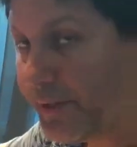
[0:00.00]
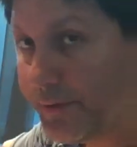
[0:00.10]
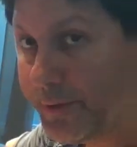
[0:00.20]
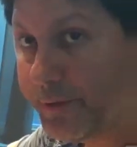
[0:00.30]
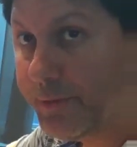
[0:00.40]
at
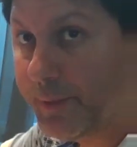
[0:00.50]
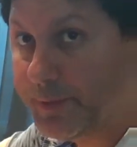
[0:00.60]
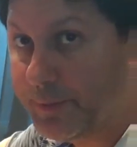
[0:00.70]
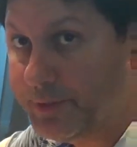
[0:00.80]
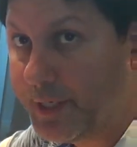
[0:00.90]
30
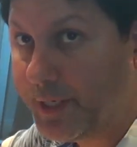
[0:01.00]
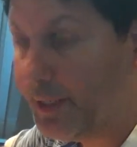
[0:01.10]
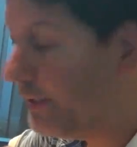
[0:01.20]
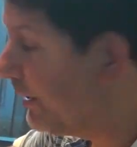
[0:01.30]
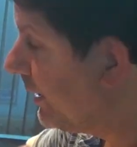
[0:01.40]
frames per second.
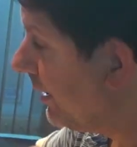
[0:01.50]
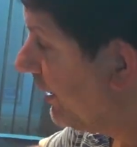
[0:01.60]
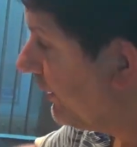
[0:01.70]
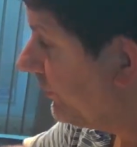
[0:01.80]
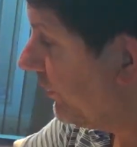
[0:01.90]

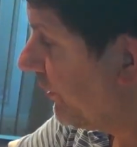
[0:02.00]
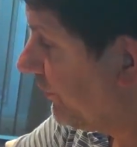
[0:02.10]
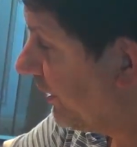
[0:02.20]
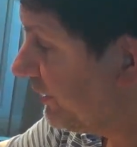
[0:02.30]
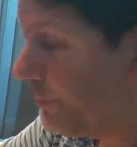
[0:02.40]
So the
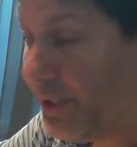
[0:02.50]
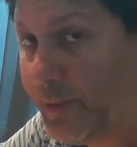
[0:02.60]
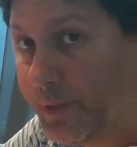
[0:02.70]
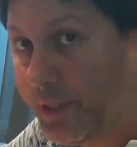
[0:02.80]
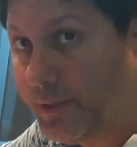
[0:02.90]
overall speed
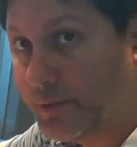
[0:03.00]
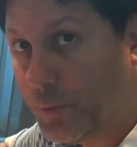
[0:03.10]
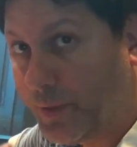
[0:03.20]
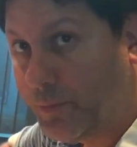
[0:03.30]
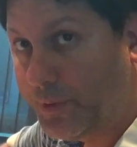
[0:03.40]
up here is
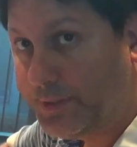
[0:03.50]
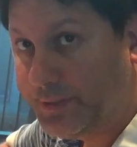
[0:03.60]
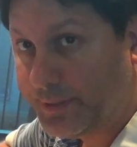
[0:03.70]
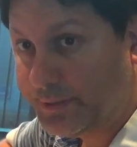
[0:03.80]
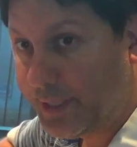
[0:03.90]

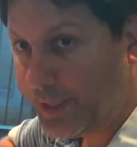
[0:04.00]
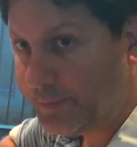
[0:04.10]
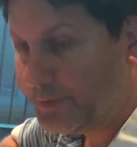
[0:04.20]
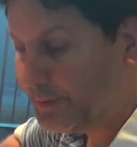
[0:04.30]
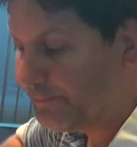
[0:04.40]
1.6
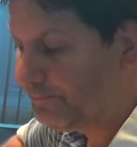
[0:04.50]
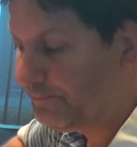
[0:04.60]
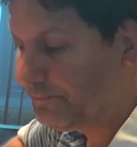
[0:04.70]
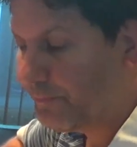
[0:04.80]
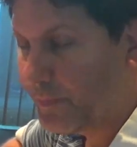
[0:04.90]
times.
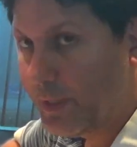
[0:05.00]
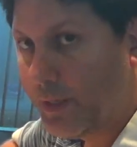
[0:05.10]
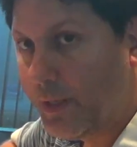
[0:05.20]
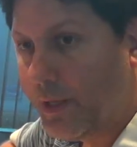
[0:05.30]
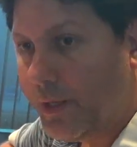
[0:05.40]

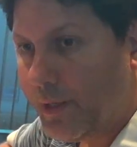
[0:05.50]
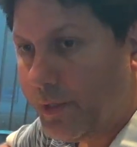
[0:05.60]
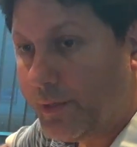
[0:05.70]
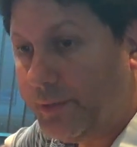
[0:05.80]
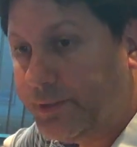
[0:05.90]

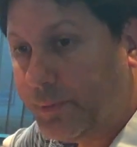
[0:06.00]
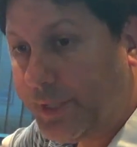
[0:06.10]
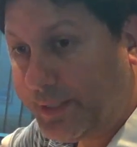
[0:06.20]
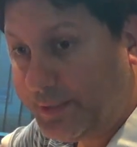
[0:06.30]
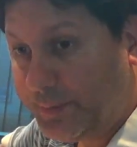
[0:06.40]
The reason we
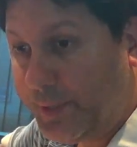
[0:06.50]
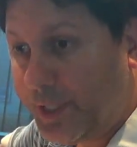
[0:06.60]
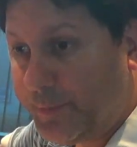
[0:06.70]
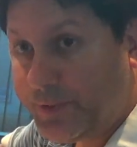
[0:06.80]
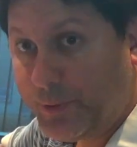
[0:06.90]
get this speed
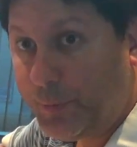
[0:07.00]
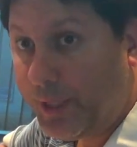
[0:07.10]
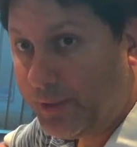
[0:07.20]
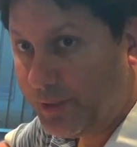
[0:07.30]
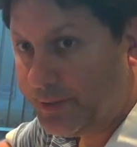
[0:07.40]
up is through
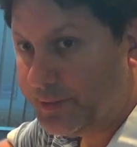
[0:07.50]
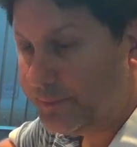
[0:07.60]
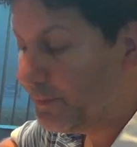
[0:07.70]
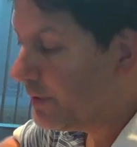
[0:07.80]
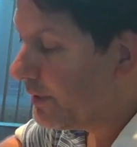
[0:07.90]

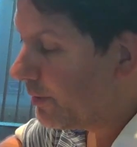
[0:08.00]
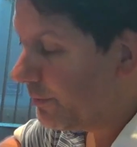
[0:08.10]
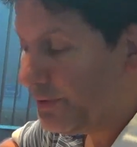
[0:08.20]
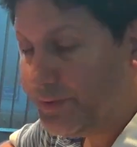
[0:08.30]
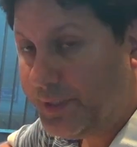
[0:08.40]
parallelism.
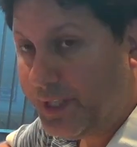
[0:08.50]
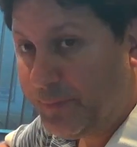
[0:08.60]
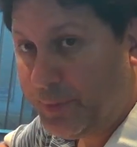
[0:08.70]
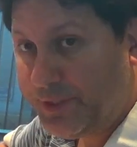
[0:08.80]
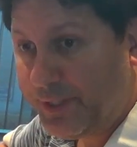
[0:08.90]
We're using the
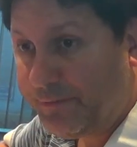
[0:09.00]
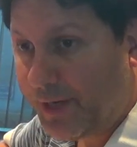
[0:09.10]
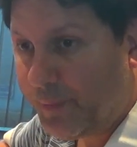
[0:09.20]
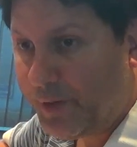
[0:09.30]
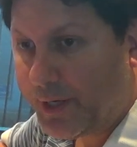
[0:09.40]
FPGA
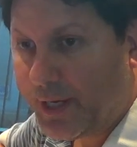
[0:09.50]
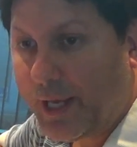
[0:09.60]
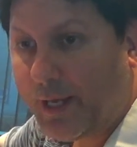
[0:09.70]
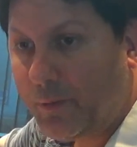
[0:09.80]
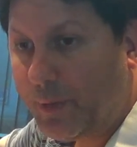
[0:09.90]
fabric,
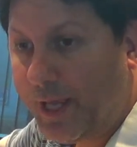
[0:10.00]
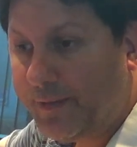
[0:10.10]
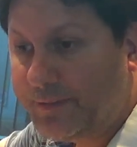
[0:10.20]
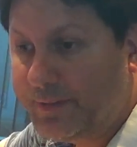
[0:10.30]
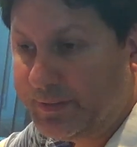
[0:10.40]
and we
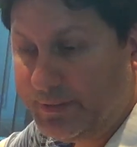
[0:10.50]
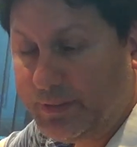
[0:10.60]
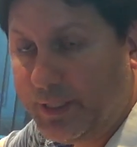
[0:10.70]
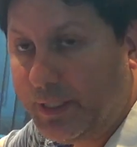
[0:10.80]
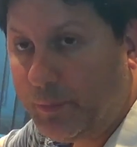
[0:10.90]
have
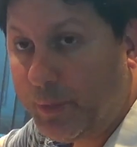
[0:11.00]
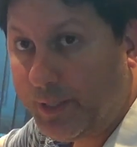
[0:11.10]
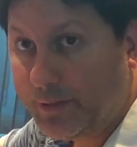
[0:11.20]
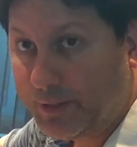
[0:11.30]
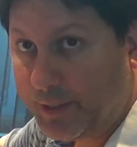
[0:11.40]
16
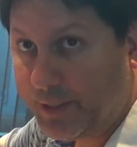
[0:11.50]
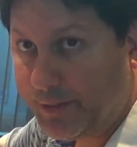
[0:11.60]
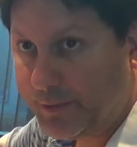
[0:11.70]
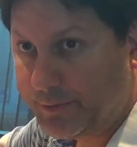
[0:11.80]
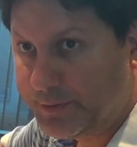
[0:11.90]
parallel
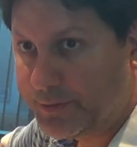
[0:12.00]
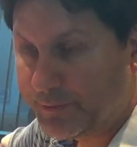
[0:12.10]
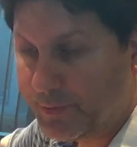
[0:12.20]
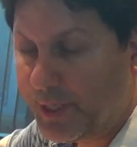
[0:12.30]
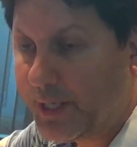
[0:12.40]
ALUs
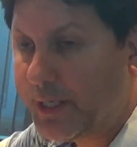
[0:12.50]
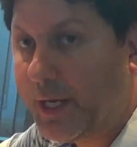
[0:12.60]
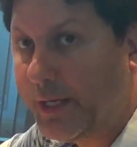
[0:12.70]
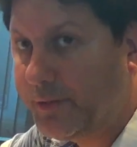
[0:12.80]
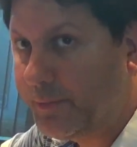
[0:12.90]
running at
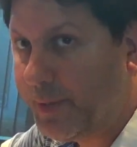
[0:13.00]
100